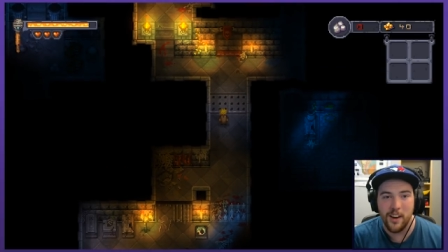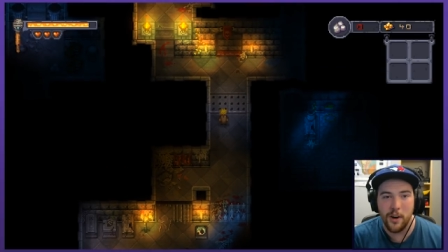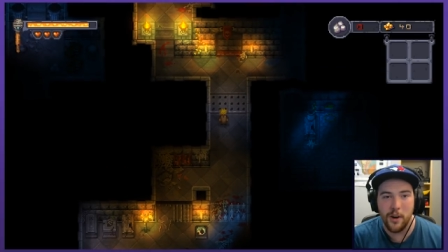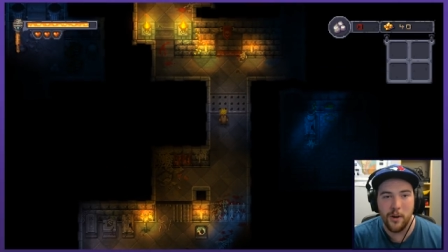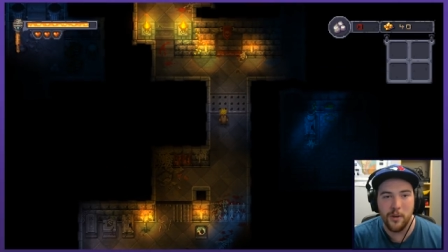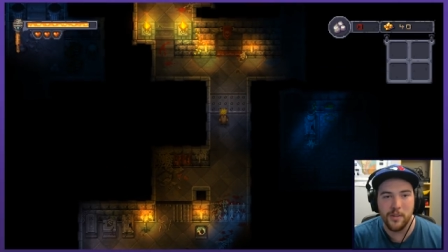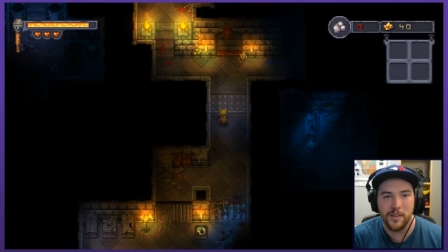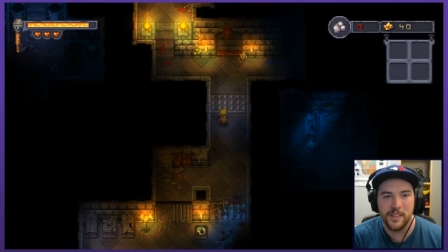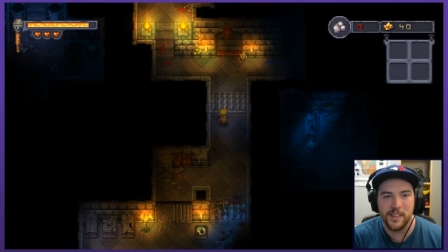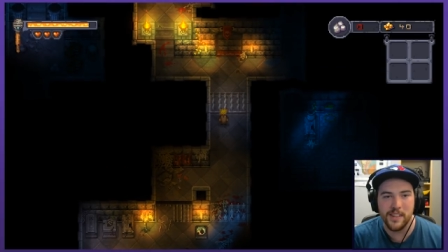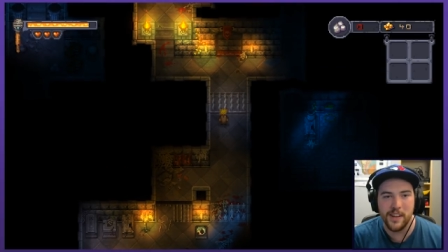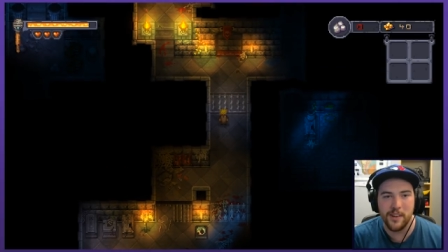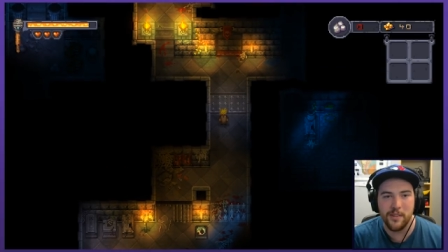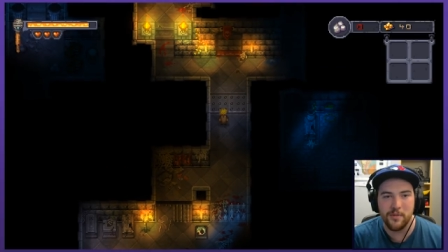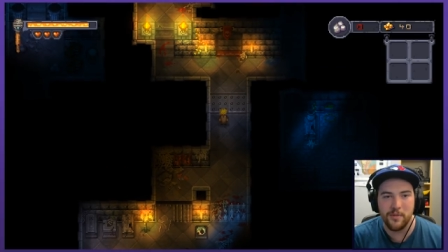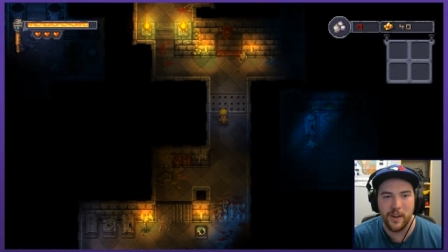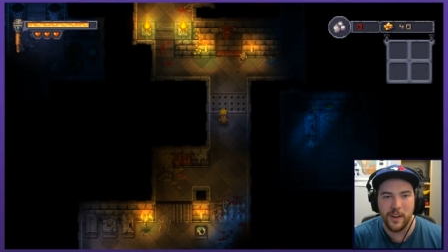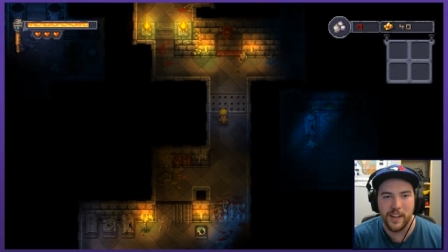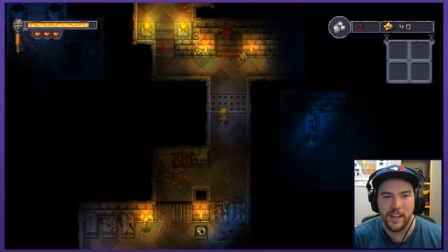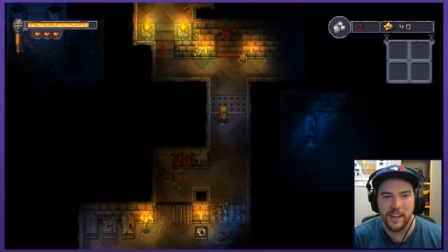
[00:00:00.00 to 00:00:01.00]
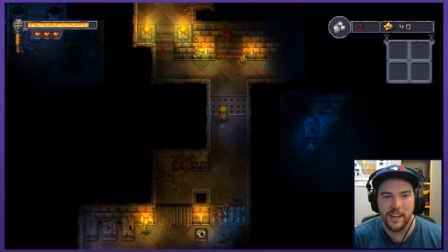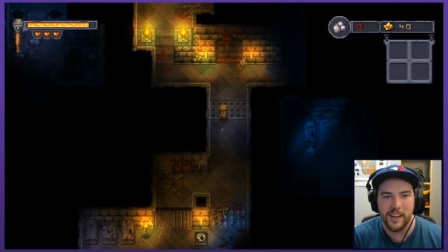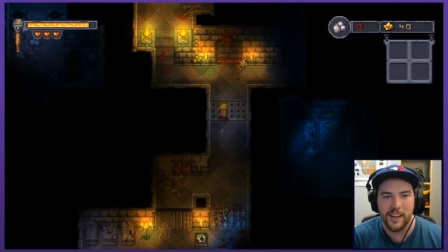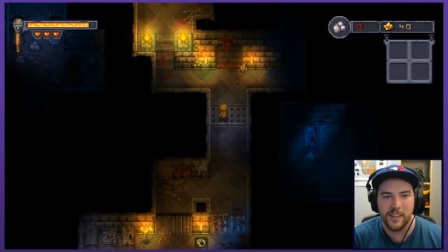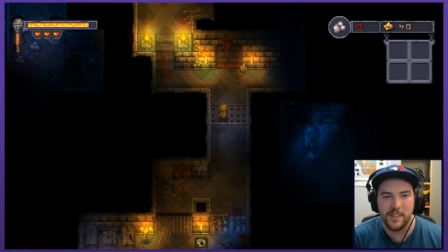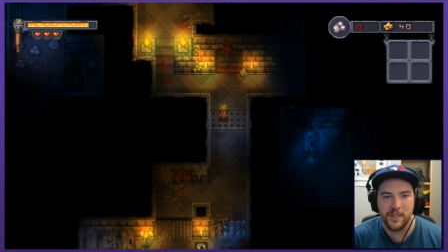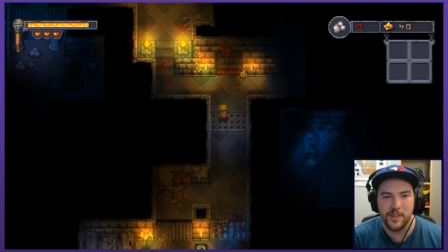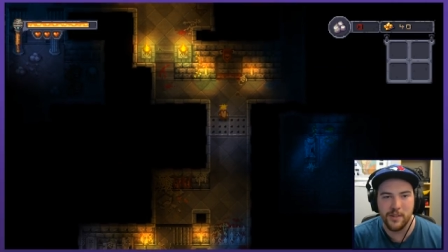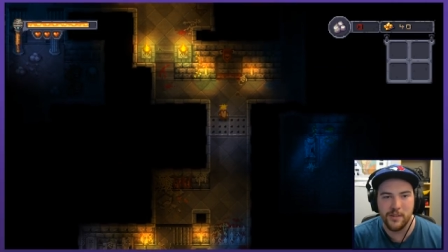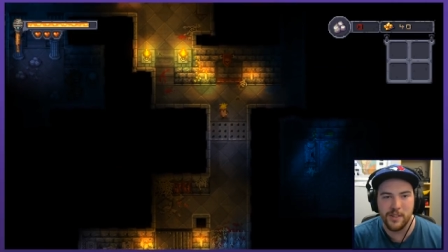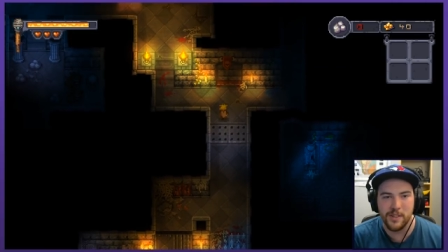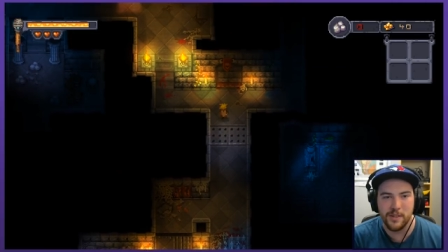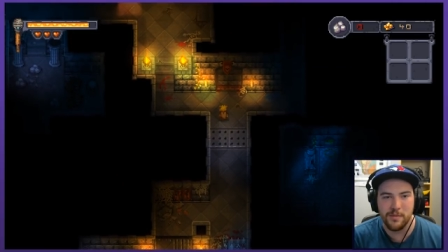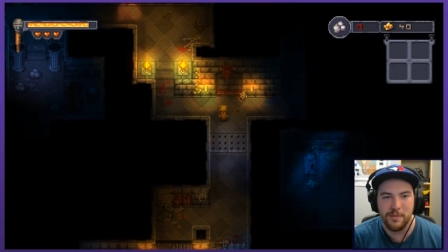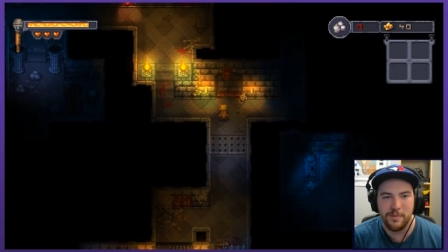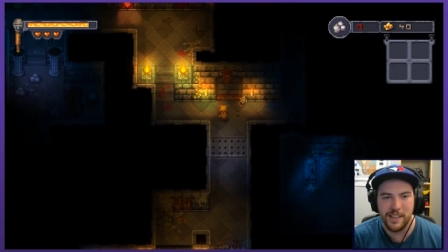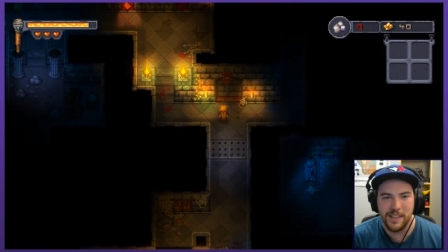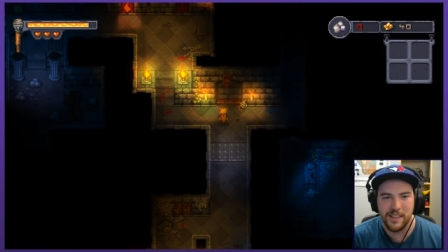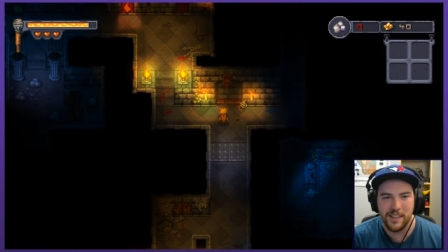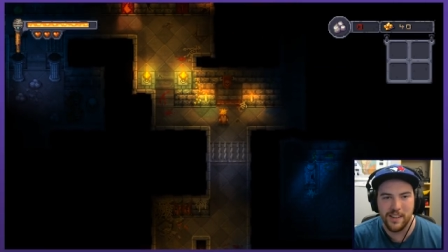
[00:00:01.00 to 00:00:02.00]
Oh, that's kind of funny. It introduces
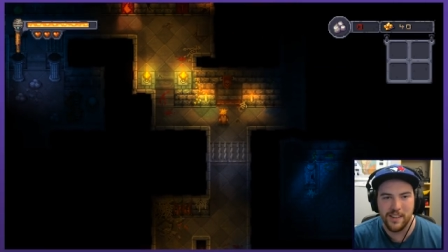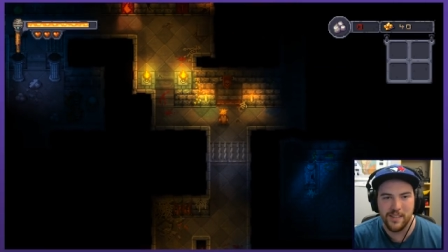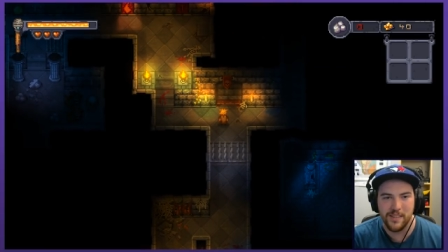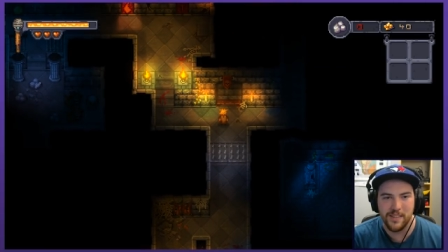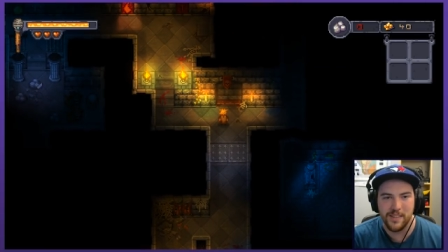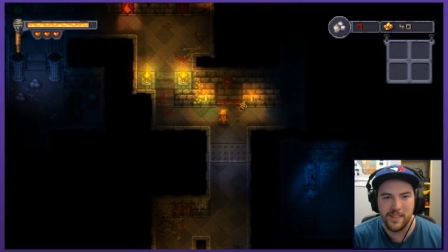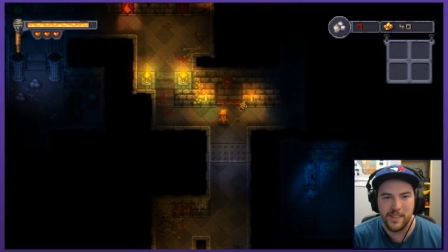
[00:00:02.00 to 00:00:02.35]
me to